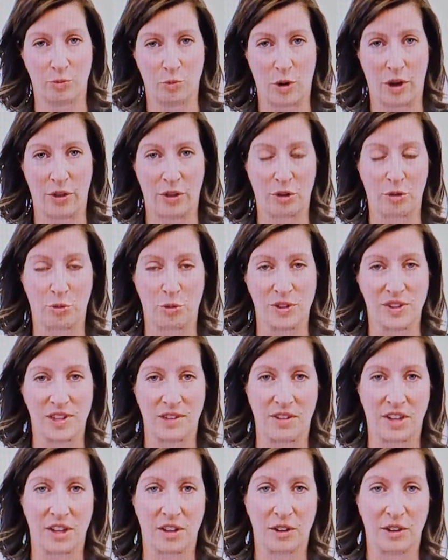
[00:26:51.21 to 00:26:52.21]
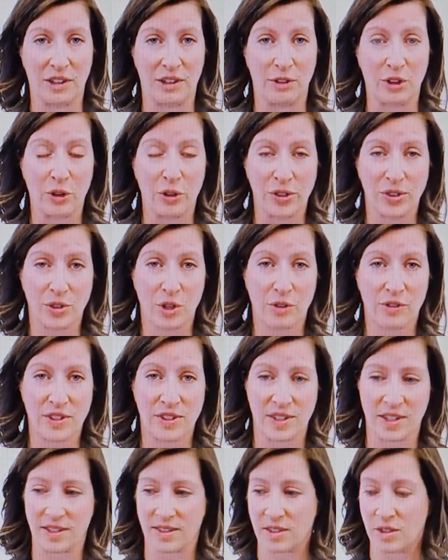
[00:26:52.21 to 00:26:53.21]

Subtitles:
while they're receiving illegal services.